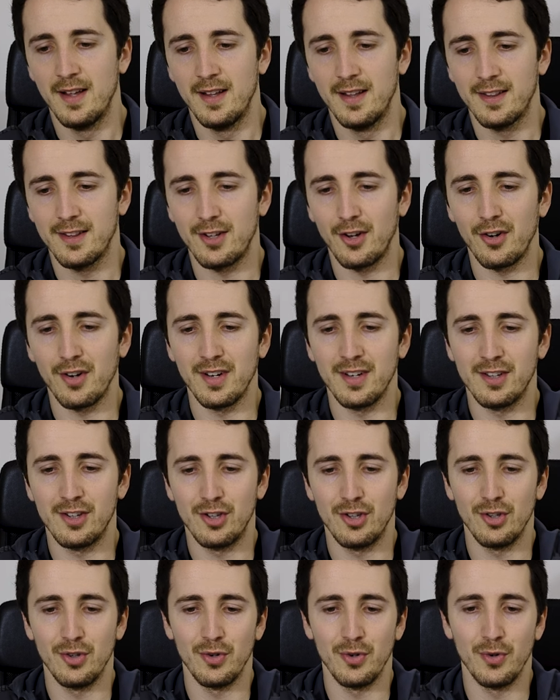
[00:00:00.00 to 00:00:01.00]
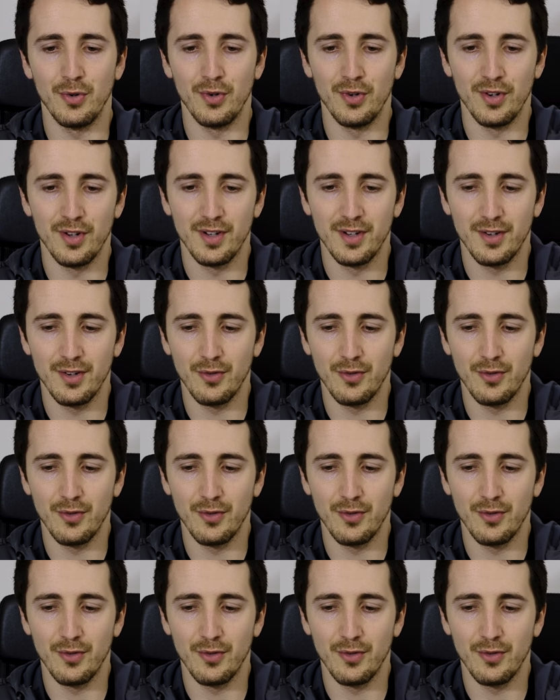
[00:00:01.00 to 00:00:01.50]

started to